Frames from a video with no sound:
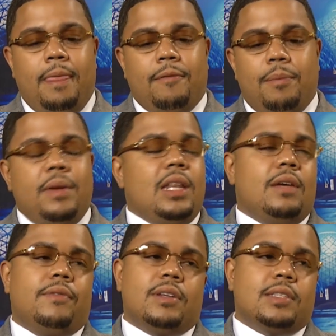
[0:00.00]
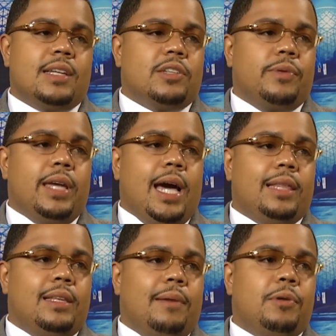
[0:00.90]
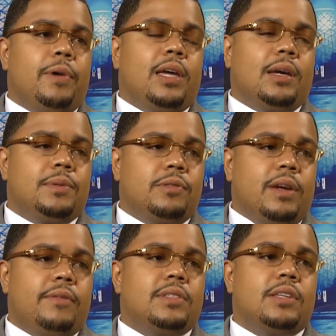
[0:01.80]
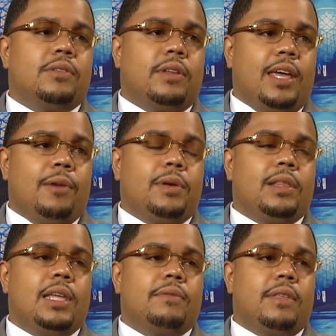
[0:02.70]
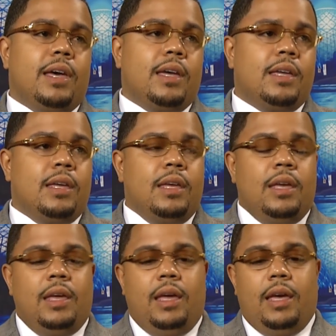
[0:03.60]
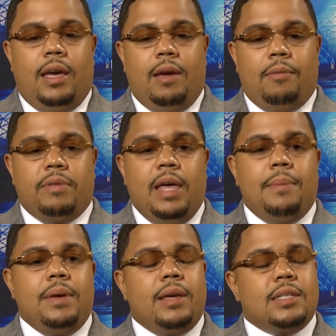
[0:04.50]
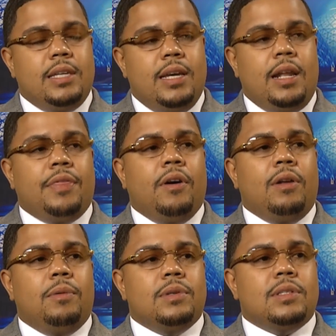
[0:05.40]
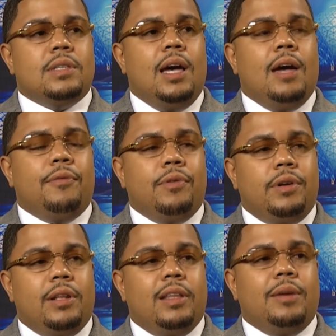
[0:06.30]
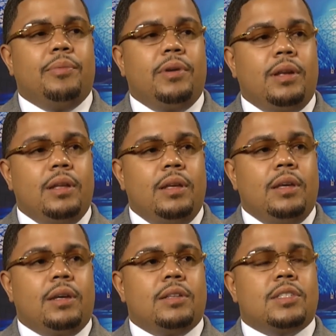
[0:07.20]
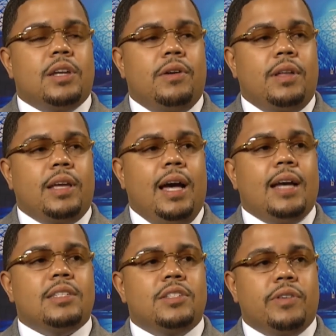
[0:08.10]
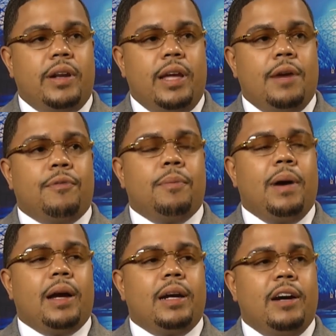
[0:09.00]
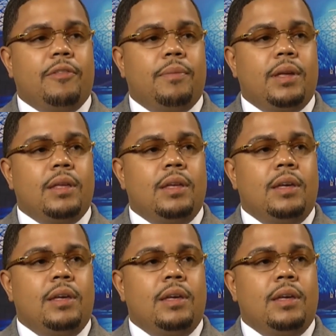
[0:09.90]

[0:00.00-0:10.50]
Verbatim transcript: for many of us, that's a reality that we wake up to every single day and we live that. And with that being said, I thought it was time for a deliberate, concerted, concentrated effort by government